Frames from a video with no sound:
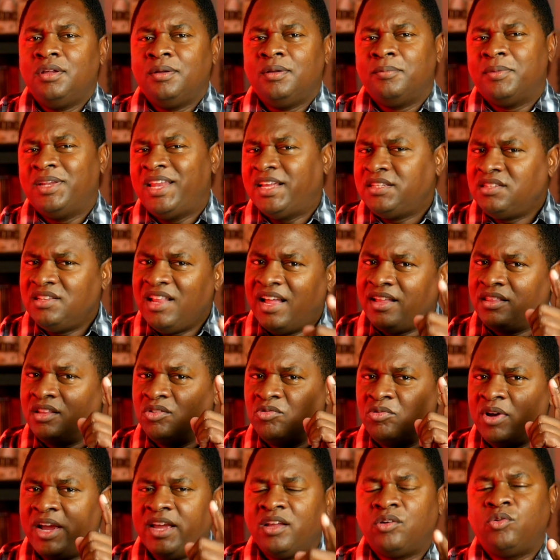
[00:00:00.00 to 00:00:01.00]
Well, that's not the
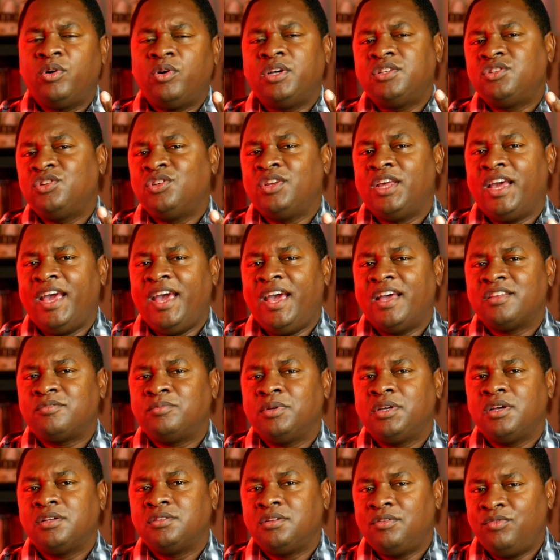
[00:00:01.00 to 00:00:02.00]
right question to ask,
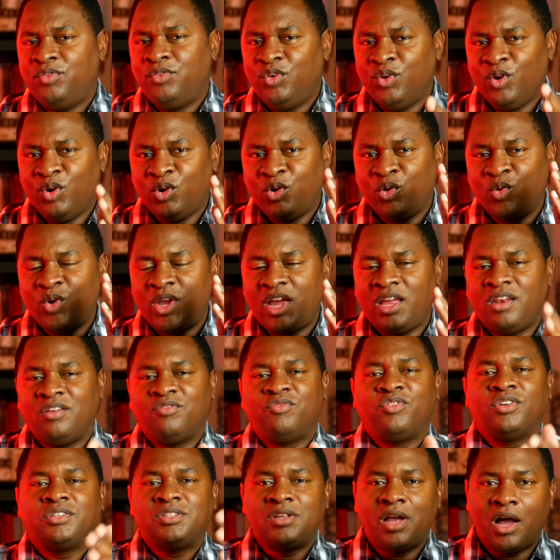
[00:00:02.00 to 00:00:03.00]
because if you're a creative
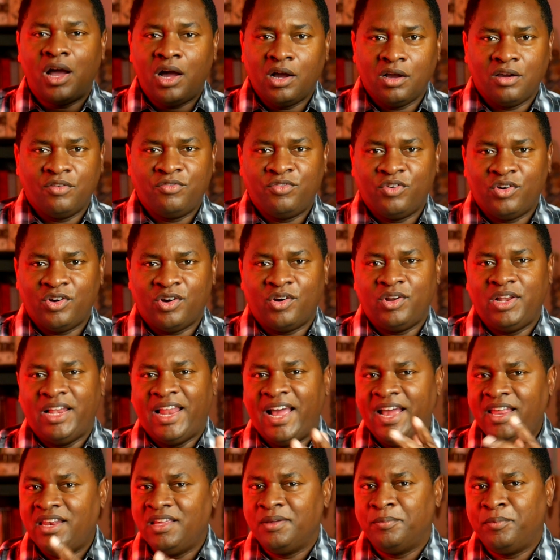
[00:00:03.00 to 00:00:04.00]
photographer or
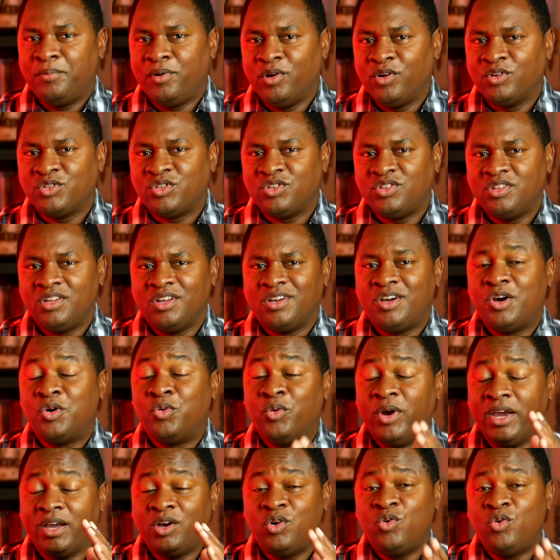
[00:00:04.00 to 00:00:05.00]
lighting person, the
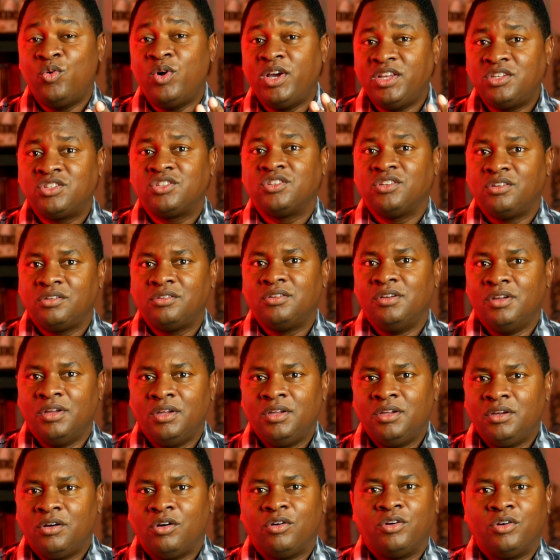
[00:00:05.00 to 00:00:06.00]
correct question
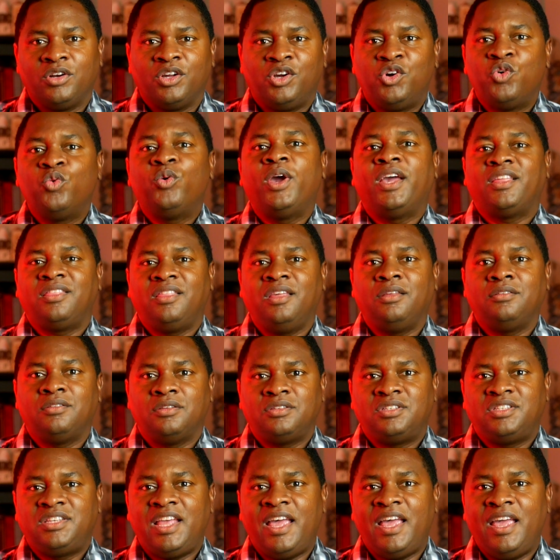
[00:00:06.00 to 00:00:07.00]
or the correct thing to
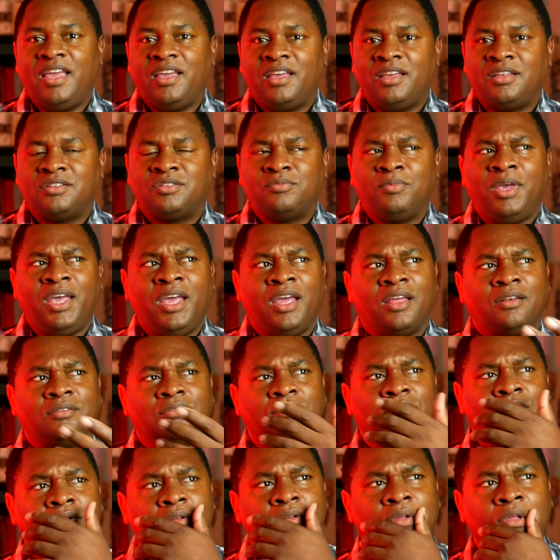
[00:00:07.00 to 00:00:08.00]
say is, man,
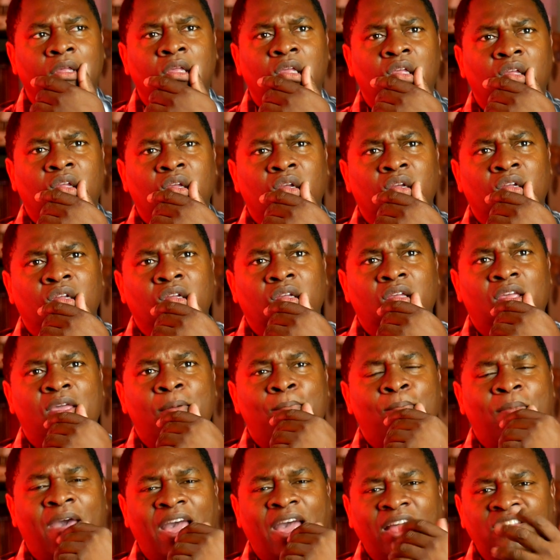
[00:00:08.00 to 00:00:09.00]

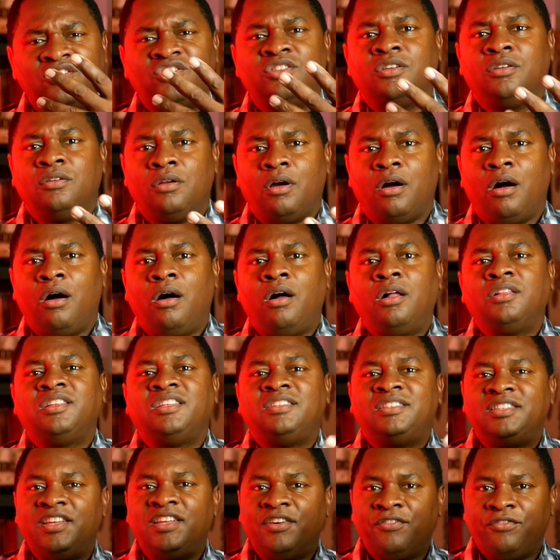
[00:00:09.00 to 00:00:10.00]
imagine all the
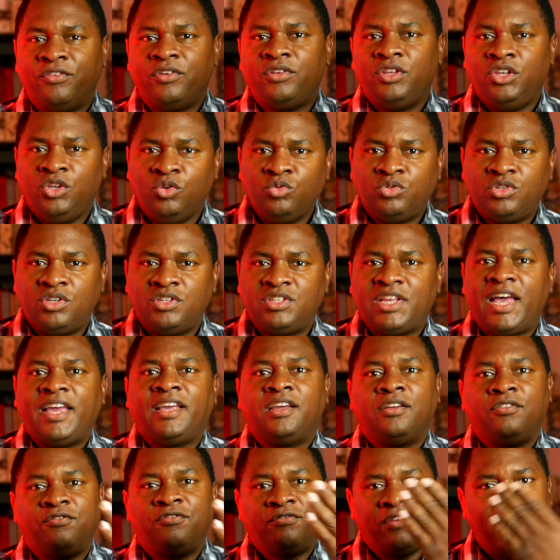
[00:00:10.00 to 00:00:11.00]
different uses I
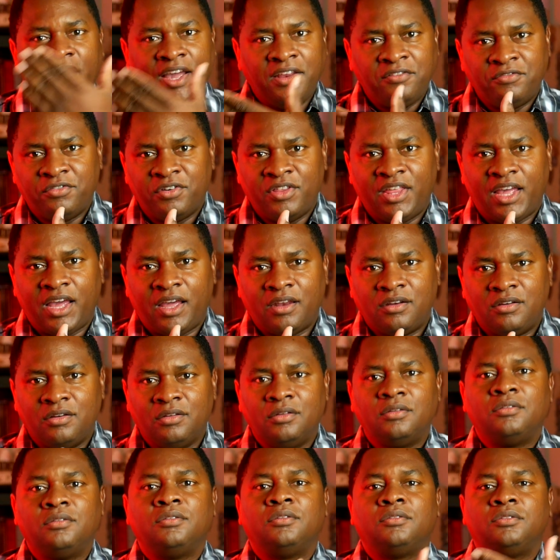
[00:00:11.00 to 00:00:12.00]
could find for that
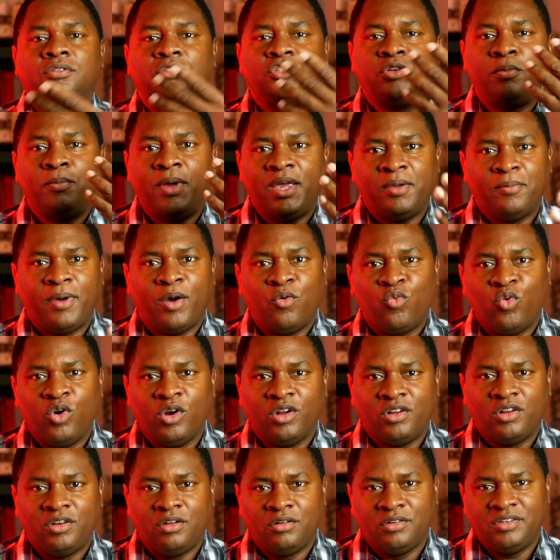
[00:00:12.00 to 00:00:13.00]
to make my
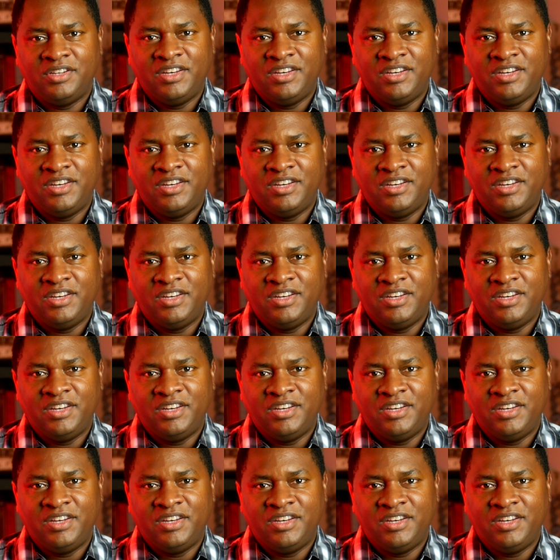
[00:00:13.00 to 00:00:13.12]
work look